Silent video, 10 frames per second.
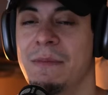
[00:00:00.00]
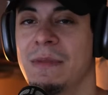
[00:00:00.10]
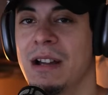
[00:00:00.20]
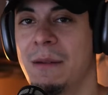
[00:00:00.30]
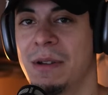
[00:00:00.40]

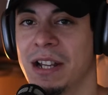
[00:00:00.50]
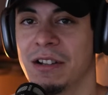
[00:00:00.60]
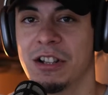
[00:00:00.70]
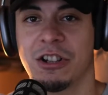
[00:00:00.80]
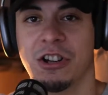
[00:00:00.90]
happening in
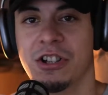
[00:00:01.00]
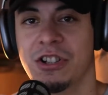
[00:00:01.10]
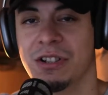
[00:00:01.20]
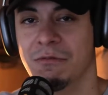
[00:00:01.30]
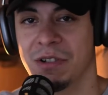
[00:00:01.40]
the
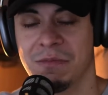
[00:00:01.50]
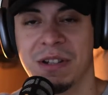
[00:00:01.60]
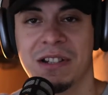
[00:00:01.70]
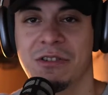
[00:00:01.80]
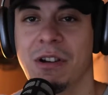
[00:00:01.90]
church, which
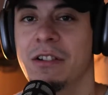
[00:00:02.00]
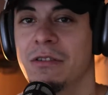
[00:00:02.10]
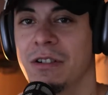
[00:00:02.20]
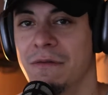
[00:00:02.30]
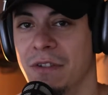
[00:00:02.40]
means trying to
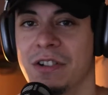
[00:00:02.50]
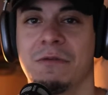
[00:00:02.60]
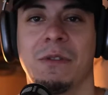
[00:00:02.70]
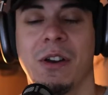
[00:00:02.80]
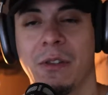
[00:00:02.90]
converse
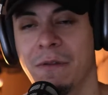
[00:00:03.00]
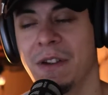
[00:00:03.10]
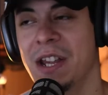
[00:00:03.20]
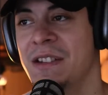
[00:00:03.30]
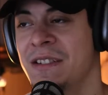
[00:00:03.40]
with other
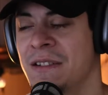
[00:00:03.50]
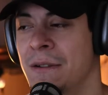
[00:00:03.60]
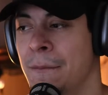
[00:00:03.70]
faiths.